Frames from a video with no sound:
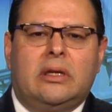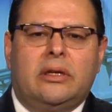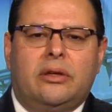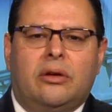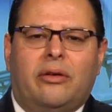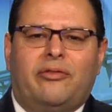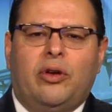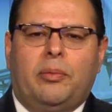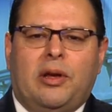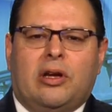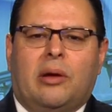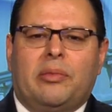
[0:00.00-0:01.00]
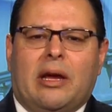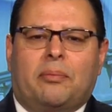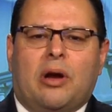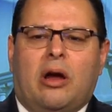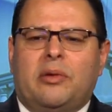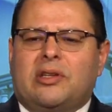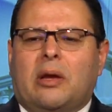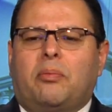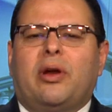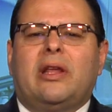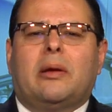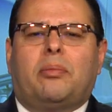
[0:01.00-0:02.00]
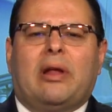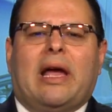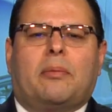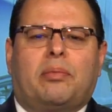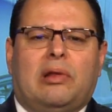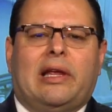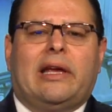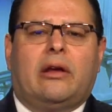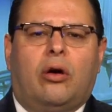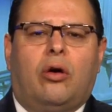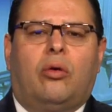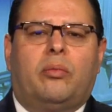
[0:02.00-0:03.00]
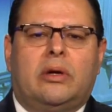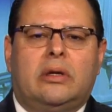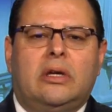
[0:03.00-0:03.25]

If we become that problem, it's like bringing the Black Plague home.